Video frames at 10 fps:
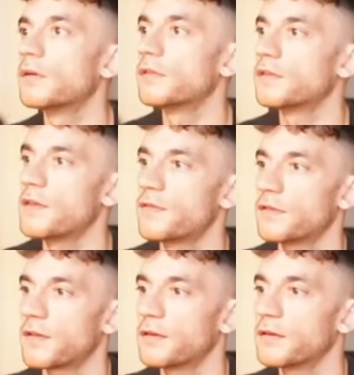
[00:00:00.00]
Let's see if
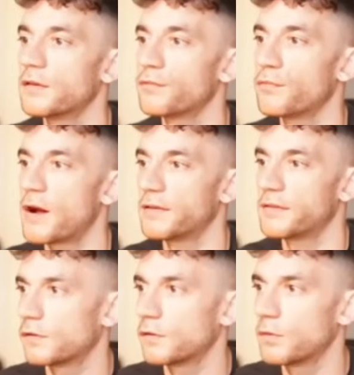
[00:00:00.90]
it's any good at right
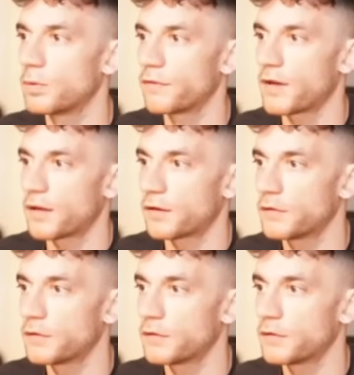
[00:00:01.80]
super fast.